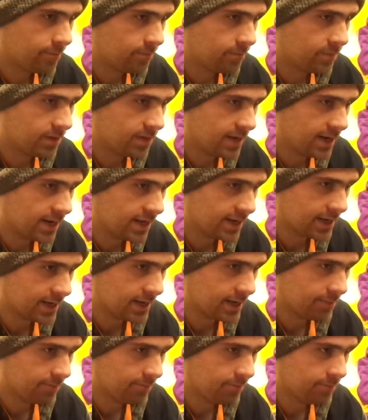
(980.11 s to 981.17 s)
the dating
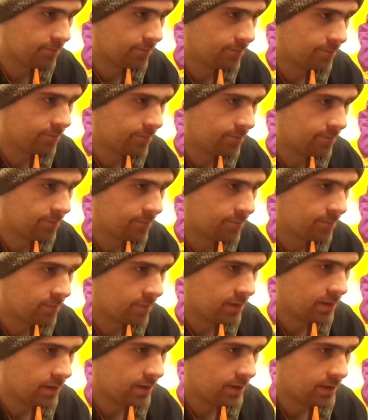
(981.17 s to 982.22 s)
game,
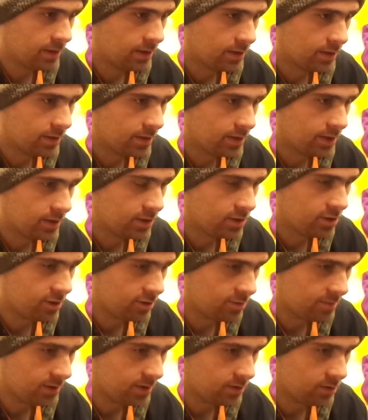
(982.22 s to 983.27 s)
the
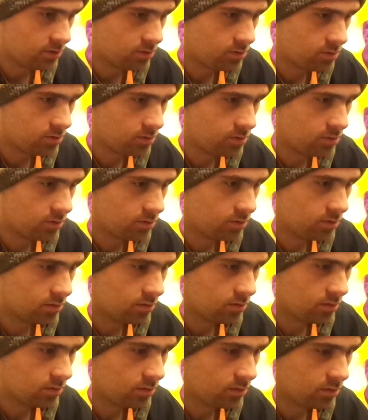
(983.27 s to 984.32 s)
chess match,
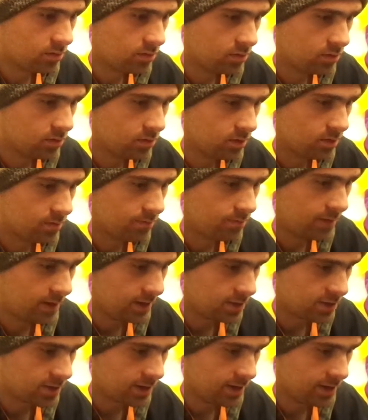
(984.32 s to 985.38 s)
the
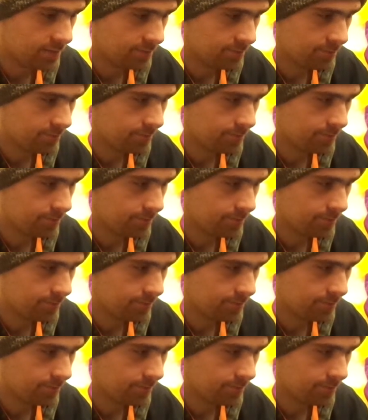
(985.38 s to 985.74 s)
match game,